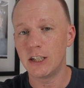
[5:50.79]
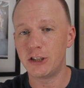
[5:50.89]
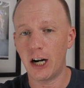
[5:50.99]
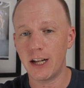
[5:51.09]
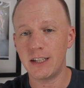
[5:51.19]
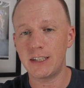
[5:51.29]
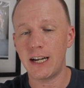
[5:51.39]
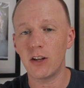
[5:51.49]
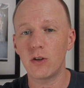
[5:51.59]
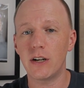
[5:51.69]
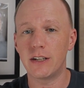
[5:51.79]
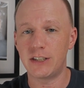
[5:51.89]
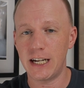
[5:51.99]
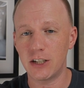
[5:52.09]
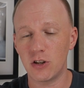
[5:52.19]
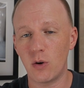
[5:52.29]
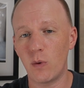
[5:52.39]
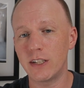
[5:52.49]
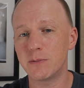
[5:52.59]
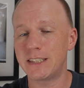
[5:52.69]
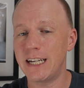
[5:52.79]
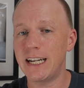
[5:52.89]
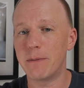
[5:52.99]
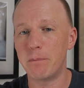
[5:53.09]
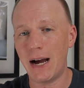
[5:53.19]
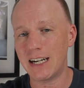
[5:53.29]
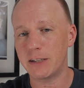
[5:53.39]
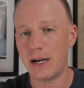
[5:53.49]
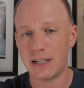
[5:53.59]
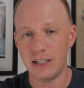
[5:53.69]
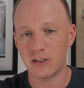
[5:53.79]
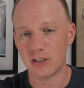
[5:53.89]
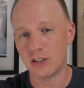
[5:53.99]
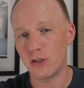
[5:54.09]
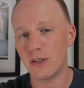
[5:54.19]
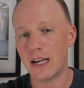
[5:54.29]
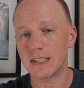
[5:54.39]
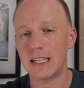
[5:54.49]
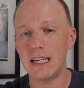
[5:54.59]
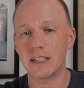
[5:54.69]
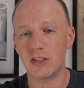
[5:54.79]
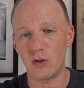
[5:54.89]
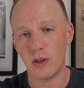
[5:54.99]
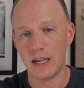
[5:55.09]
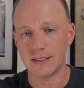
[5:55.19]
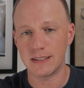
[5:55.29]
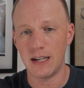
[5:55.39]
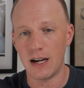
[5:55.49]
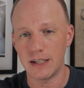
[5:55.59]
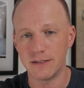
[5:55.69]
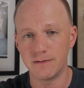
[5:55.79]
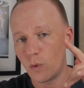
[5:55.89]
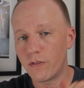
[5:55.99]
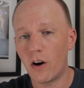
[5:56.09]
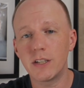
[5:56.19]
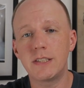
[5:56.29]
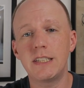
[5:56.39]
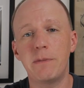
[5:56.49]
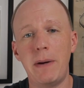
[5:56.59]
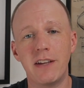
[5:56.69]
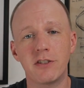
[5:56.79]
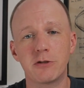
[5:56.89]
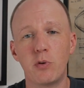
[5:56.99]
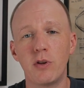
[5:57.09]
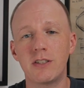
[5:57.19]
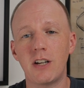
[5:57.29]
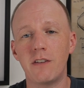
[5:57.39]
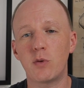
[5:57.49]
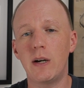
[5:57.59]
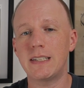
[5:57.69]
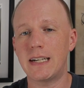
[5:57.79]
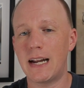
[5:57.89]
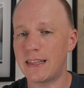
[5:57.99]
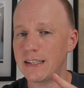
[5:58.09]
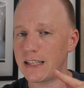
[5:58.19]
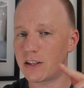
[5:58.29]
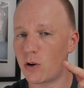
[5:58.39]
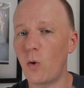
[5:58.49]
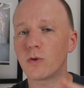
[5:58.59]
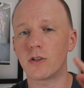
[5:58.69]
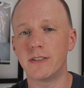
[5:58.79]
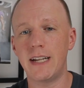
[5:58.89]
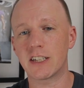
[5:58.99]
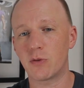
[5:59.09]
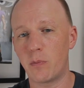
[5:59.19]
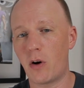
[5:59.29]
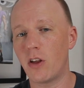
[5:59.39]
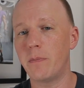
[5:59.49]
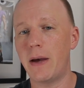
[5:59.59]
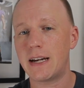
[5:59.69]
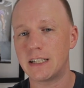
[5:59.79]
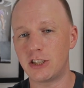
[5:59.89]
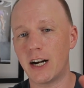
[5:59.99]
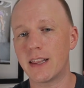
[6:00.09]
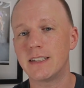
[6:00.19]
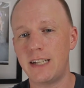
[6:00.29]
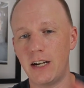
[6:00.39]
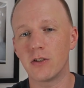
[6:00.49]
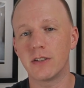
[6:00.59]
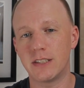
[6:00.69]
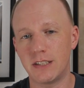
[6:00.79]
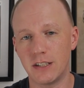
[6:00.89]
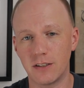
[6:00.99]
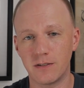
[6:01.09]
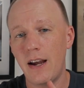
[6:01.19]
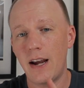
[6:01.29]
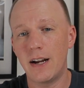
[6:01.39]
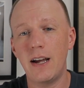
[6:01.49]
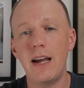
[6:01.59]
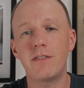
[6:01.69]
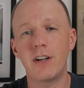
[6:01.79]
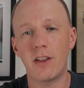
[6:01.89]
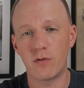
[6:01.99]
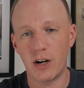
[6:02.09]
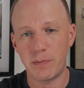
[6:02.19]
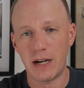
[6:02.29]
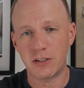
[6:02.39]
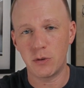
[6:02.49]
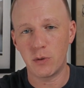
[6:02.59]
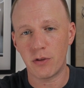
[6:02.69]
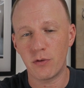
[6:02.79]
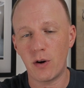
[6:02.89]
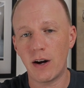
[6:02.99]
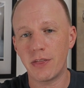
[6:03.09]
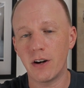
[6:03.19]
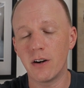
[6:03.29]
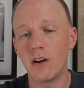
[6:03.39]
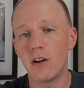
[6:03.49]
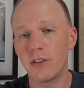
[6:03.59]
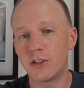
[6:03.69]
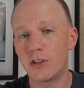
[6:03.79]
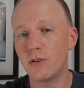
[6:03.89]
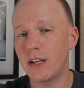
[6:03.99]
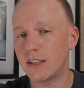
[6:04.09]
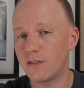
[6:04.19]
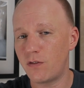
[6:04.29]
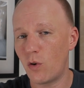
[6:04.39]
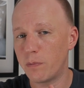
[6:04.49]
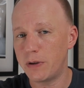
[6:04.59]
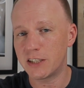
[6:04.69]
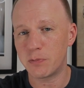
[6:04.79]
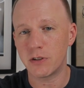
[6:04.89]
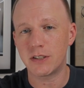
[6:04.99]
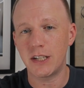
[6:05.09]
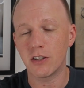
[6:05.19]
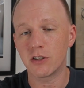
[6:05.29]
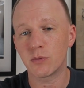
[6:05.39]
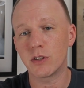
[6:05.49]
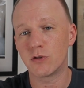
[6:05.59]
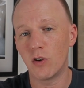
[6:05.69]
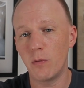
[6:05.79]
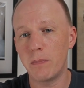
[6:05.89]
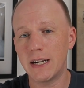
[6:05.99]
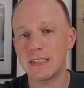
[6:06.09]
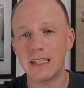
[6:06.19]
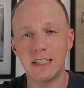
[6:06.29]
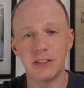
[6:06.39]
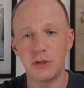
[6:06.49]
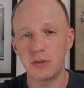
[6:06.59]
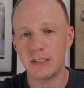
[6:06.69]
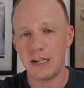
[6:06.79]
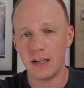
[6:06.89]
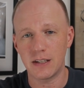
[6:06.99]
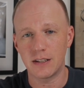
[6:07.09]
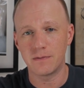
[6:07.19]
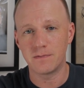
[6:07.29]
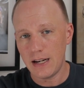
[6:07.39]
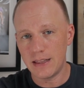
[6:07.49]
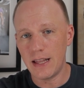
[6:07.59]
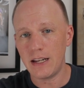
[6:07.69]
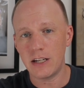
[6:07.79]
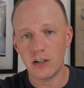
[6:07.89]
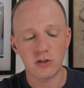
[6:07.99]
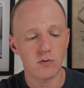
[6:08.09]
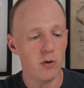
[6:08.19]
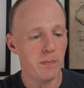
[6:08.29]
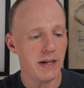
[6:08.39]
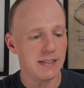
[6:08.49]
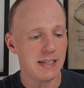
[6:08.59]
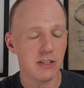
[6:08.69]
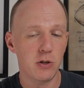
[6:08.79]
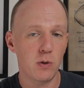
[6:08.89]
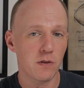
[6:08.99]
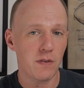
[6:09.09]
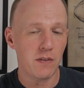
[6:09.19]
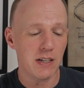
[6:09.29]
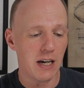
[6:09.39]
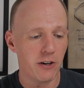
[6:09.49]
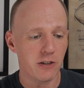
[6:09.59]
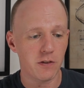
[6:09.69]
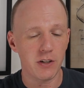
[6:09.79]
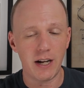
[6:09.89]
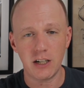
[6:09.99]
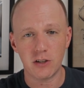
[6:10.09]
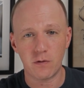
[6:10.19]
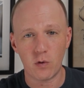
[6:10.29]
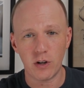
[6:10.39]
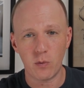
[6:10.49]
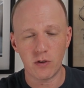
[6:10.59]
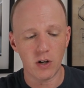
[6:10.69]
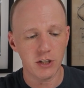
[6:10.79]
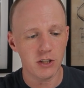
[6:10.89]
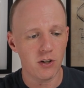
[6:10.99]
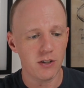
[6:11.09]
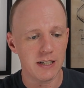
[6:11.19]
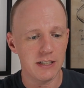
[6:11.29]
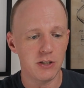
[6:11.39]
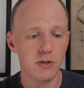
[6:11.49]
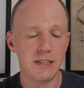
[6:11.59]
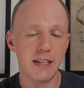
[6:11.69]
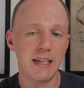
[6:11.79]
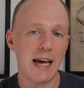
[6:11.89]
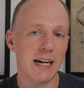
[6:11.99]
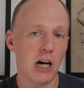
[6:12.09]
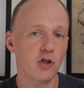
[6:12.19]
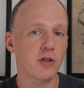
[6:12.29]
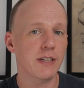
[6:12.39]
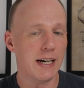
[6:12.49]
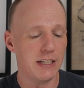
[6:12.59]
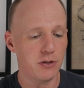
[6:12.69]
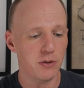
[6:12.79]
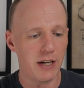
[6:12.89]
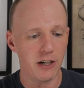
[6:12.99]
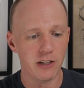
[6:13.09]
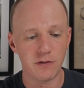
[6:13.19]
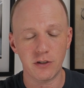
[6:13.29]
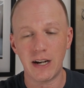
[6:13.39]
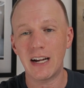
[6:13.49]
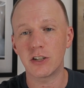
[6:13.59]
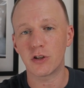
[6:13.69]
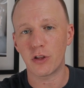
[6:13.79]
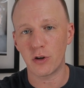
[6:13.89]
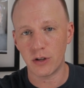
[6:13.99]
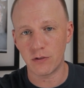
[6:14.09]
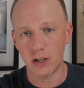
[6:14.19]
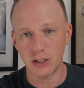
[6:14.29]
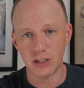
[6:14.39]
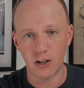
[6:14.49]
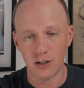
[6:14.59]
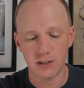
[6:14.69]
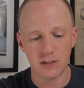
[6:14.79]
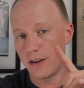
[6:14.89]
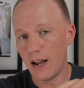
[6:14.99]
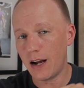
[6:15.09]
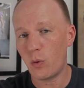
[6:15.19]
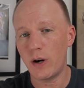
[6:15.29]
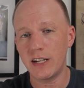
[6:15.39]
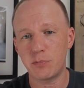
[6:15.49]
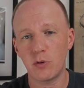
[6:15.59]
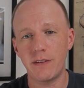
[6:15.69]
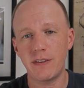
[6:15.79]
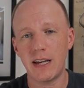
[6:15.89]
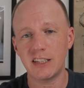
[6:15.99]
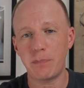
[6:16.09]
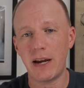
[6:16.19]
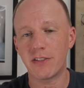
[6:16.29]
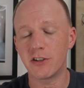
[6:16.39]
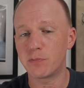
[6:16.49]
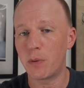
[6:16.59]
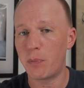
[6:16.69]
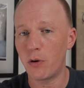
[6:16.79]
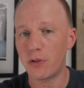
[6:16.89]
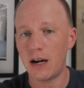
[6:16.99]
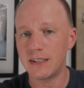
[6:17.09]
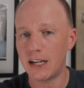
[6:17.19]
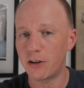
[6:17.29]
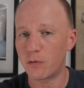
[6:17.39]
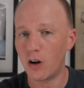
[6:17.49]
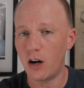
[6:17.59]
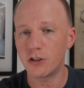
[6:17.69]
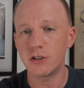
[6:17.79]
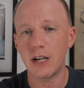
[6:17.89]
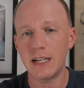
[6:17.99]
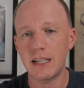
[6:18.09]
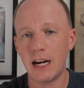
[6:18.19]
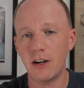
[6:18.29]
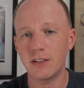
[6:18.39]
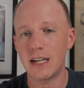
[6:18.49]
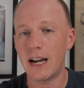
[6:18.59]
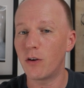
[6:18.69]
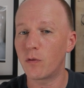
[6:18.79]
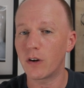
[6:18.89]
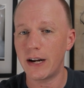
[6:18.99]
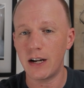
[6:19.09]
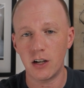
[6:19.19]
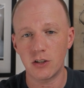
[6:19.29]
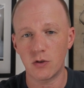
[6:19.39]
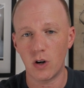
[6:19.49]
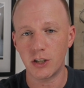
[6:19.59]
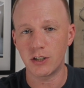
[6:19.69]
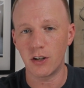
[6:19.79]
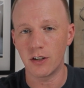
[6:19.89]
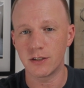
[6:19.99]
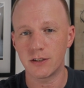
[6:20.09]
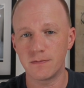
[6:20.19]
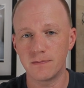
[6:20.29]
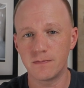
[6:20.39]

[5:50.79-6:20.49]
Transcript: Jonathan Taylor and D'Angelo Williams did it in back-to-back years in 2008 and 2009. We've already seen the Panthers pull this off twice, and I think that the Colts are next with Marlon Mack and Jonathan Taylor this year. And I have another running back to throw out there, the 2004 Pittsburgh Steelers with Jerome Bettis and Deuce Staley. In that year, Jerome Bettis had 250 carries for 941 rushing yards, and Deuce Staley had 192 carries for 830 rushing yards. Not quite as prolific as the Panthers, but both guys had over 190 carries and had over 800 rushing yards.